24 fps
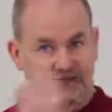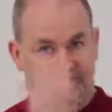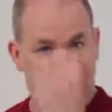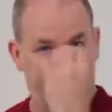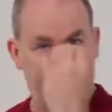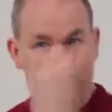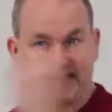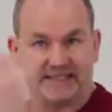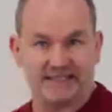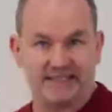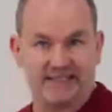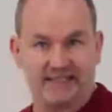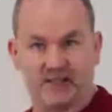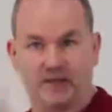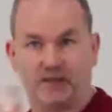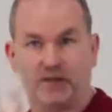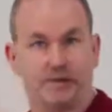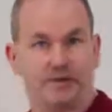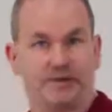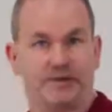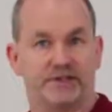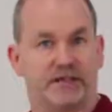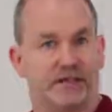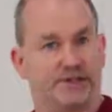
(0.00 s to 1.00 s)
If I could see it a
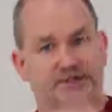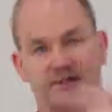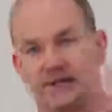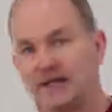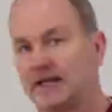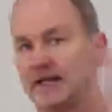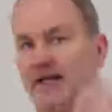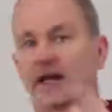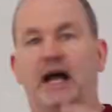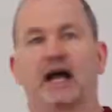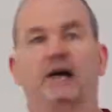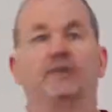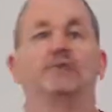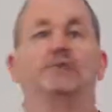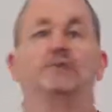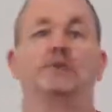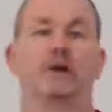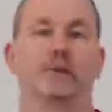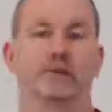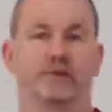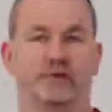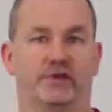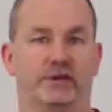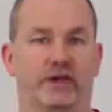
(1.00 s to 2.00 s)
couple times, I'd
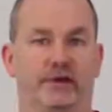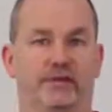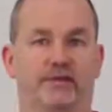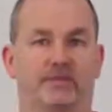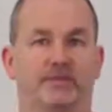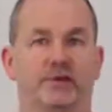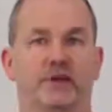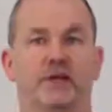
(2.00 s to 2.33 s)
remember them.